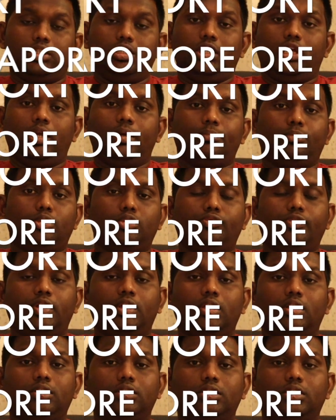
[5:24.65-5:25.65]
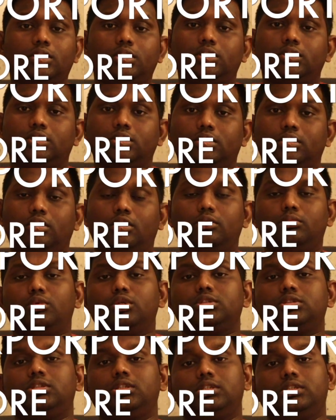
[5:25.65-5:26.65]
The airport were
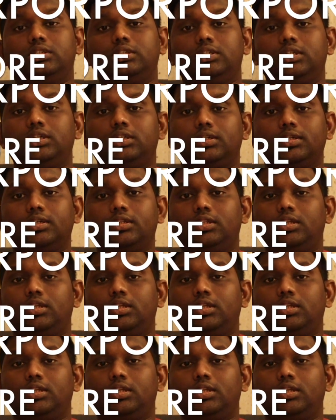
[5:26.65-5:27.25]
almost deserted.